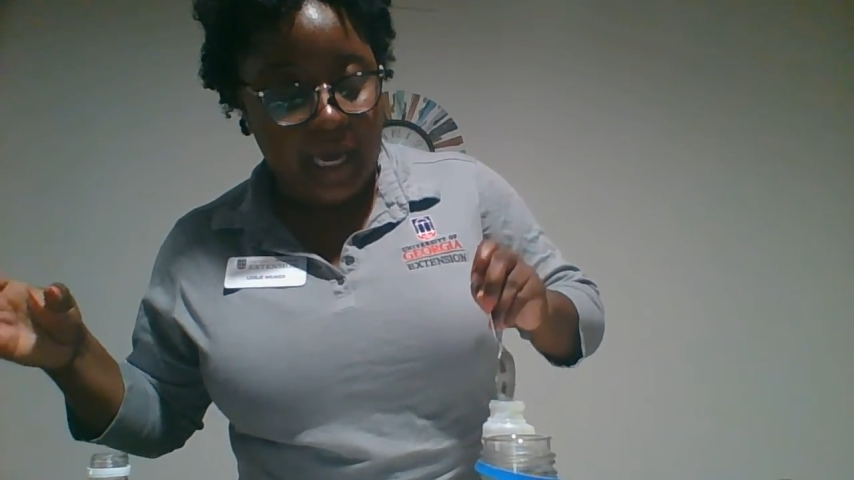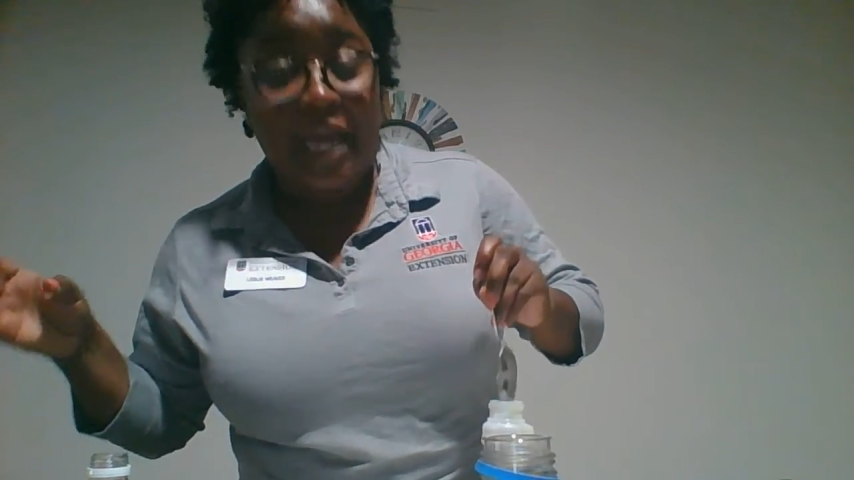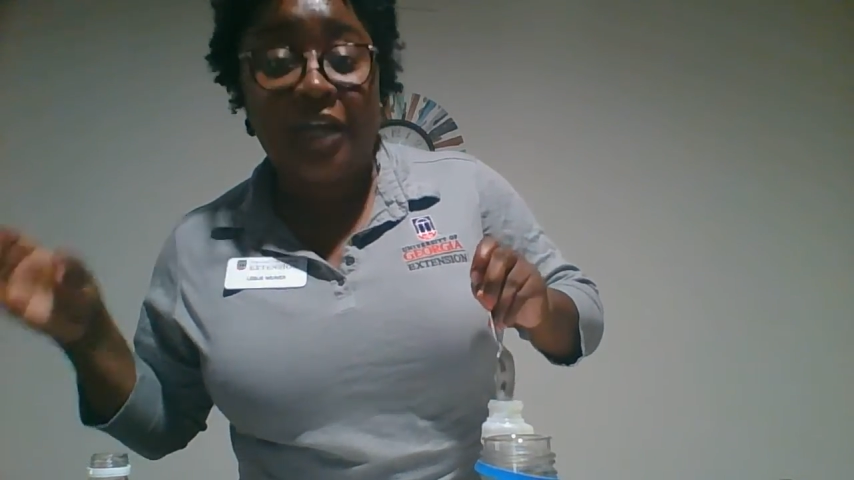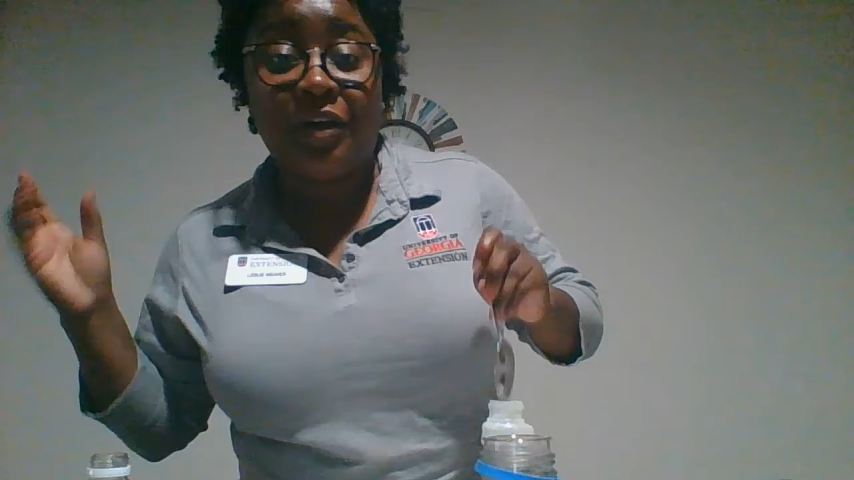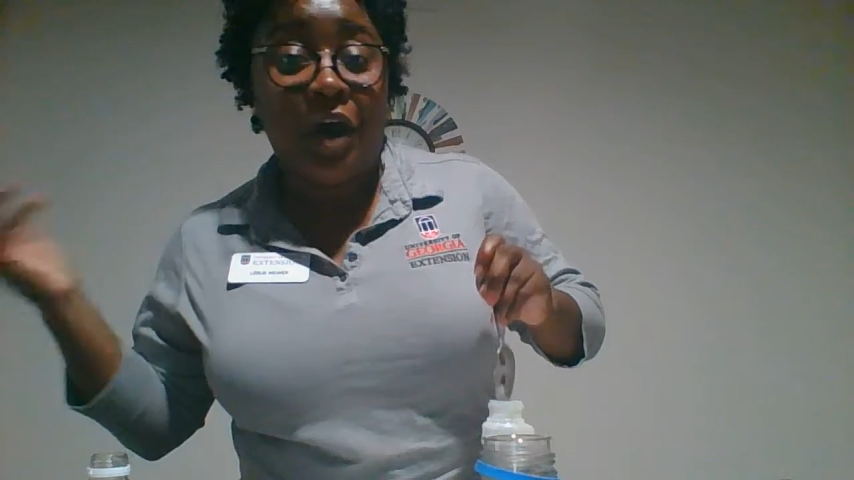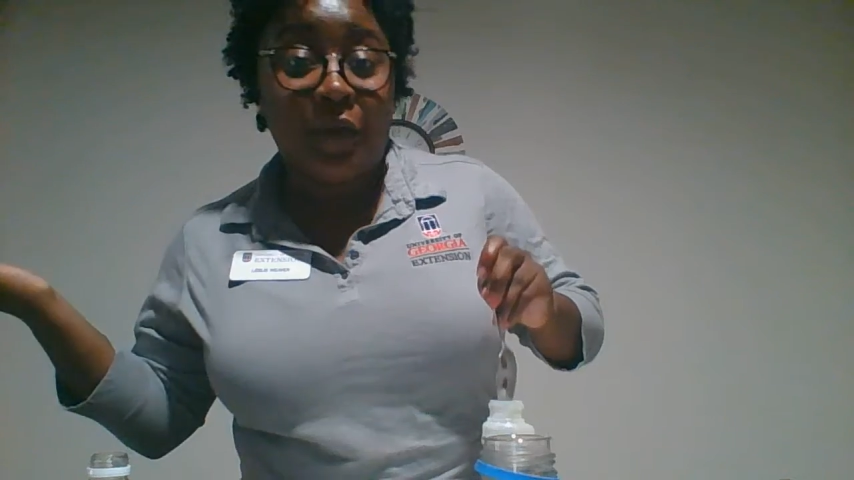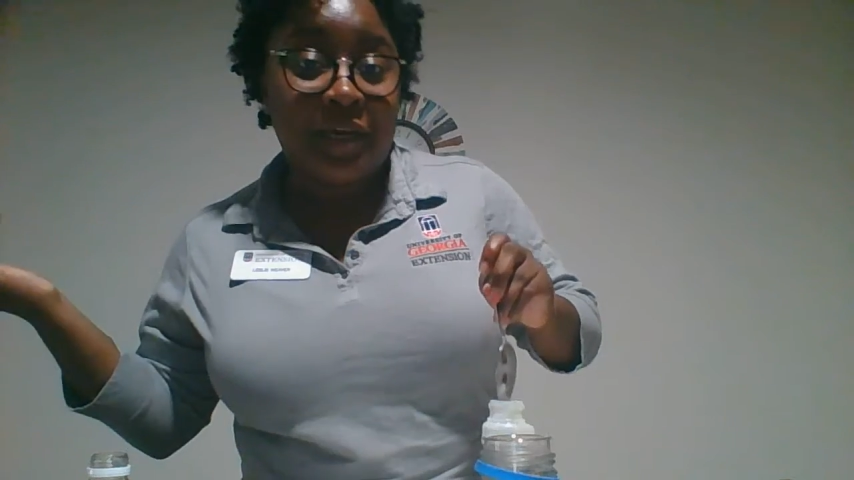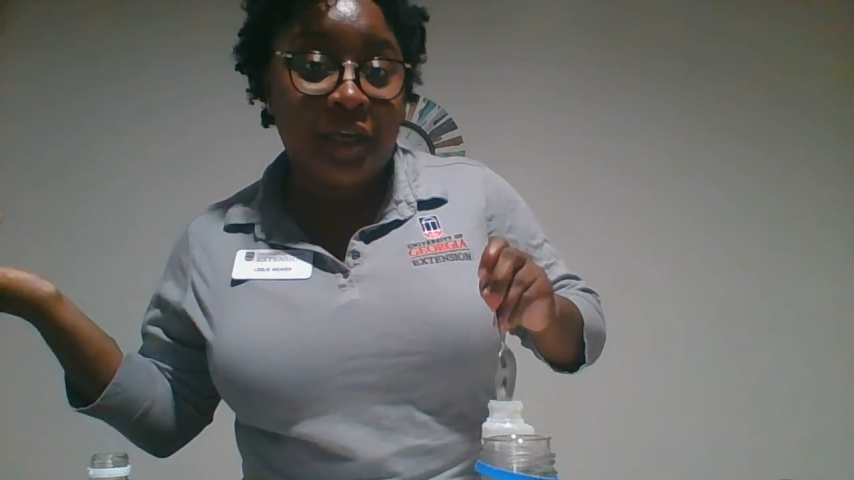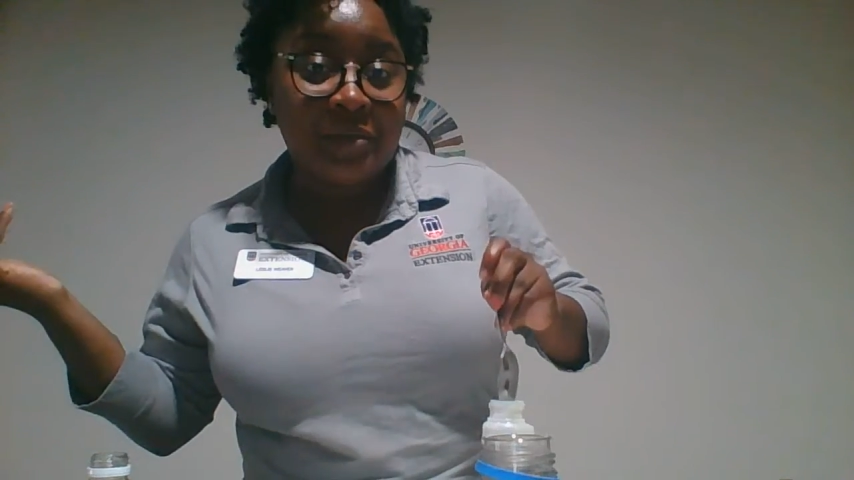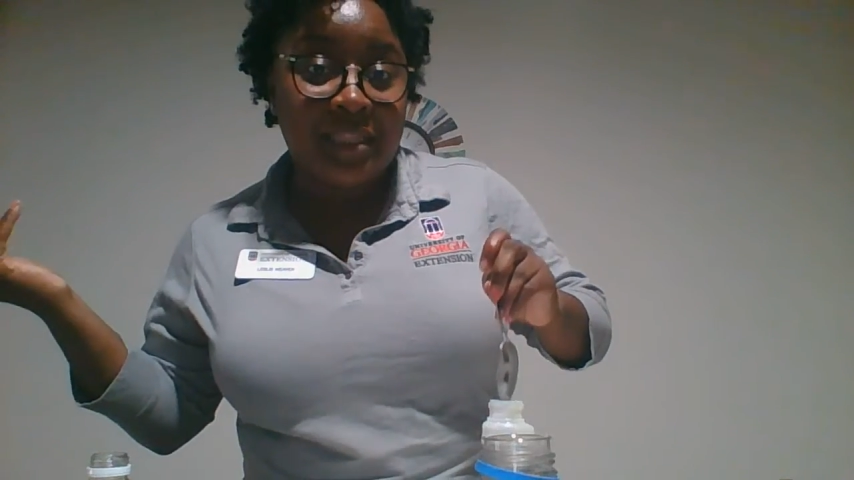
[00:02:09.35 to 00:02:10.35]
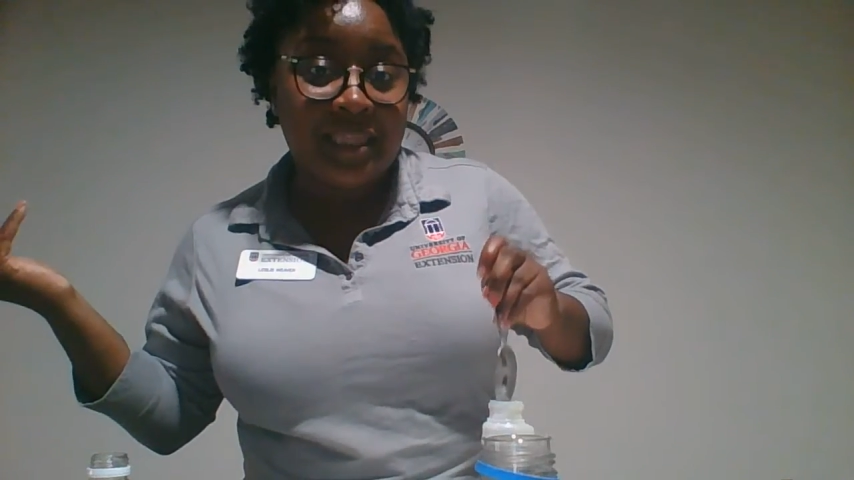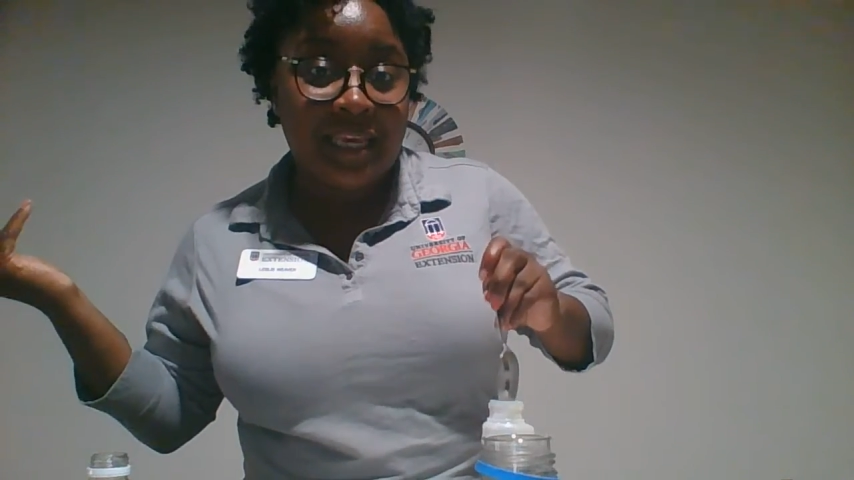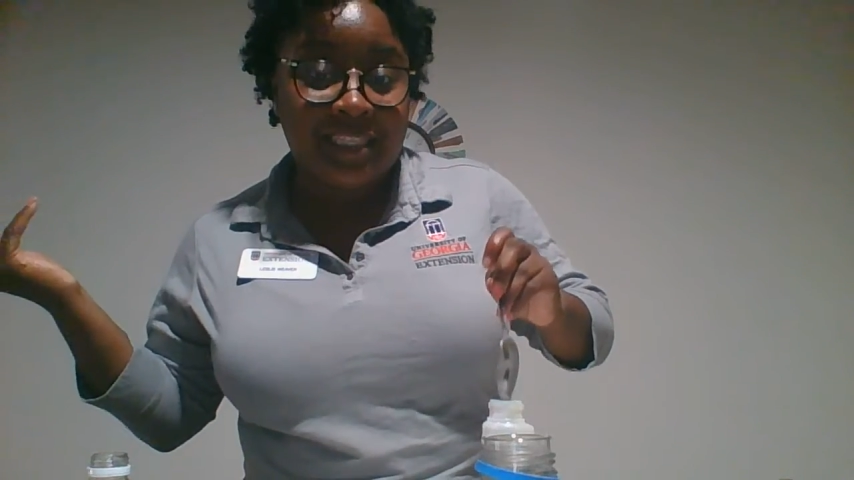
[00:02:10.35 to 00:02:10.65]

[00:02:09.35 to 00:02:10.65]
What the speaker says: and you're already using the things